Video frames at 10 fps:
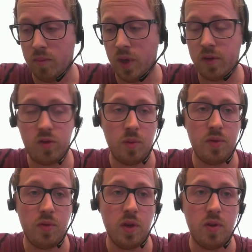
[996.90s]
BLAST jobs,
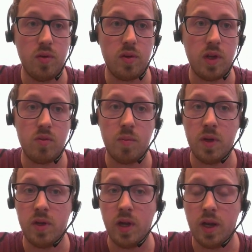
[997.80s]
you can do it in
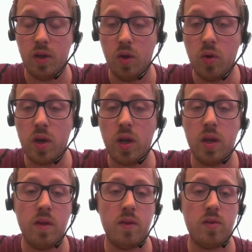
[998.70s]
KeyPedia
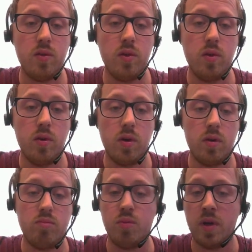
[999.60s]
locally, so
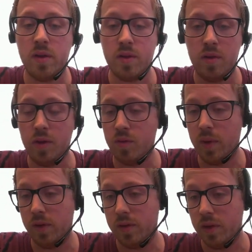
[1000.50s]
your proprietary
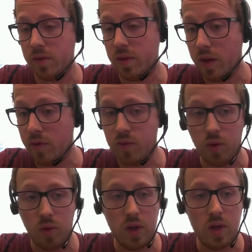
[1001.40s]
information is
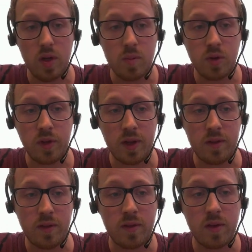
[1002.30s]
therefore
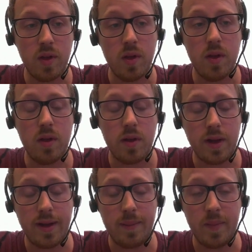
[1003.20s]
protected.
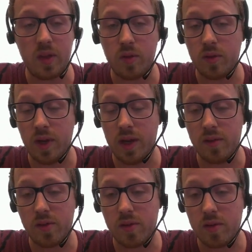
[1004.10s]
It
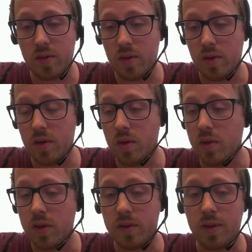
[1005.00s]
contains
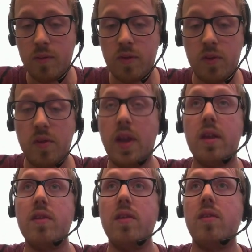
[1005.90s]
all the same
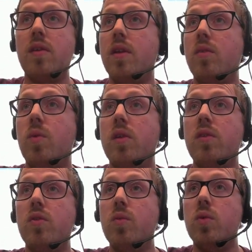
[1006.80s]
functionalities as
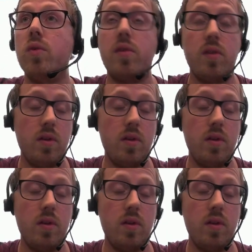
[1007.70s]
what you would